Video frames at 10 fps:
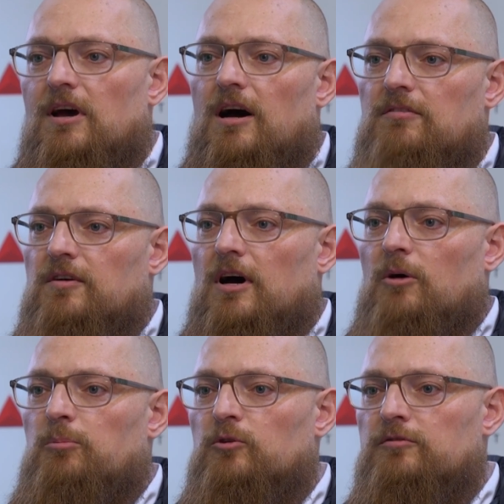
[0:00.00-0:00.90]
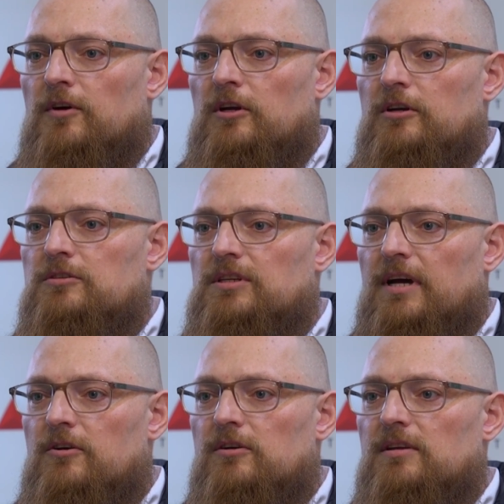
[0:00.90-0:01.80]
of our portfolio's
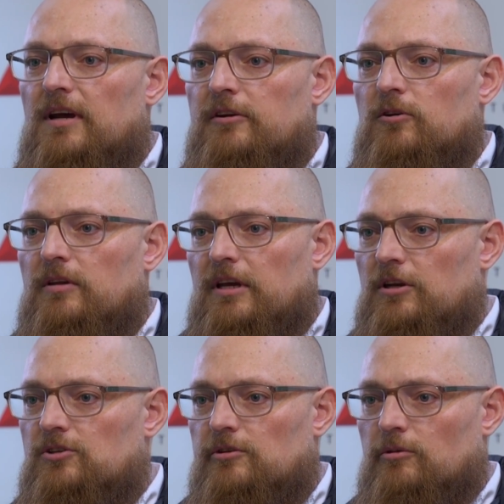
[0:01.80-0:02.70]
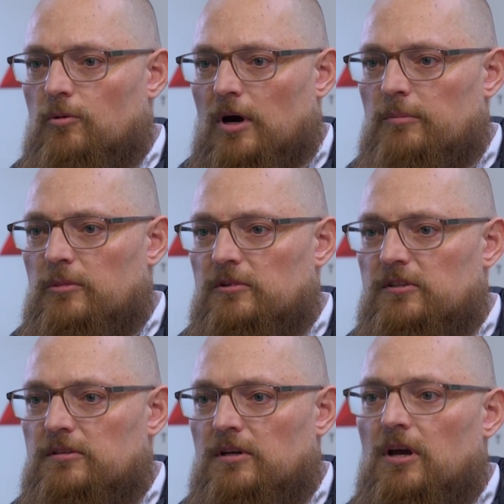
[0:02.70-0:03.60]
current annual energy requirement.
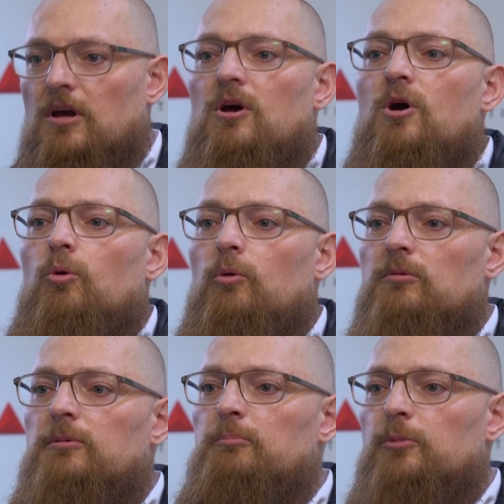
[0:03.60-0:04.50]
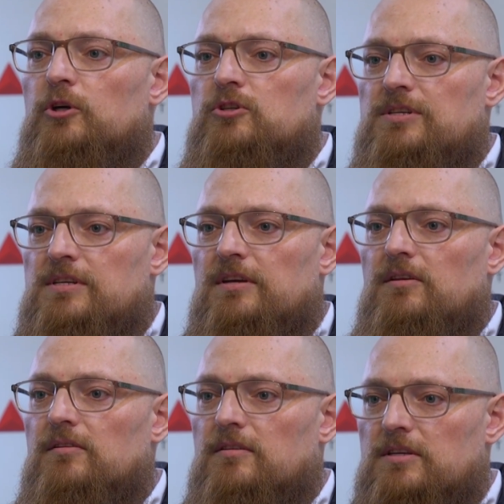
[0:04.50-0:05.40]
We'll be
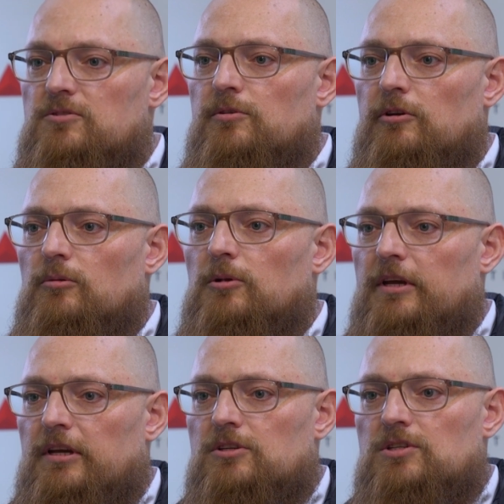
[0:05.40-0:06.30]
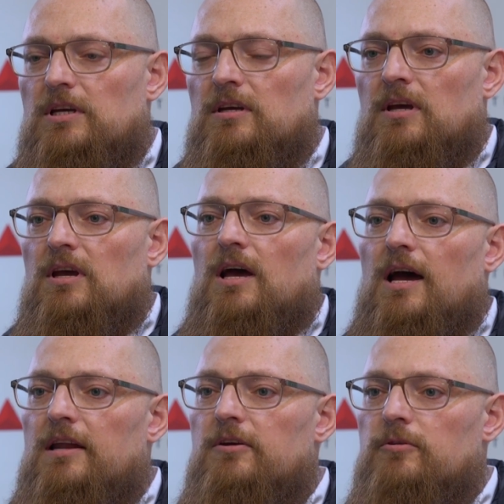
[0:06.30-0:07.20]
purchasing this renewable energy
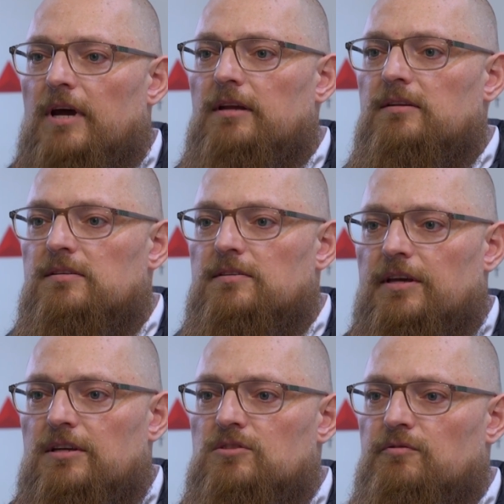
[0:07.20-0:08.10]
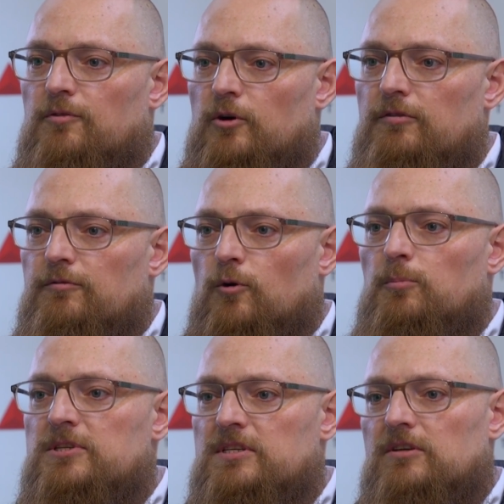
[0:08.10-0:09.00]
at a rate that is
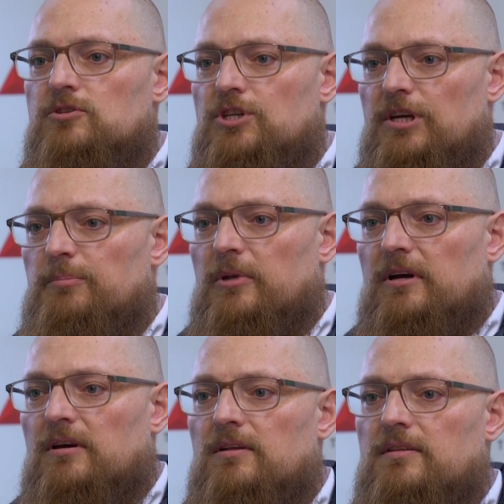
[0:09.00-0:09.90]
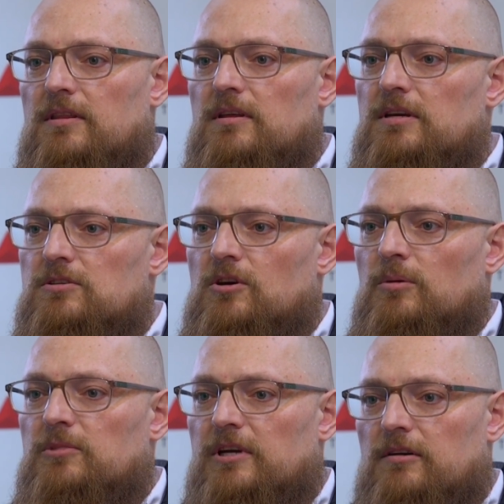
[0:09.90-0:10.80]
44% cheaper than the
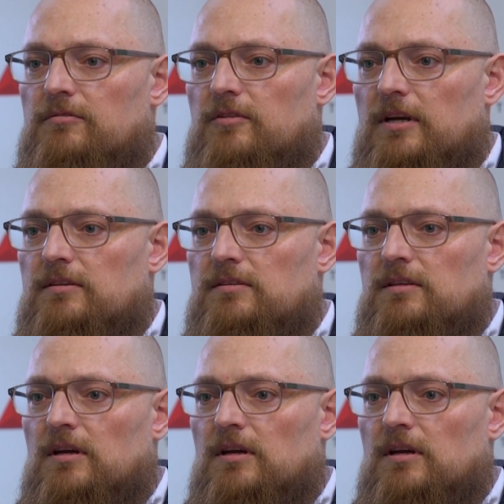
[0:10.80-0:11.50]
Eskom tariff rate.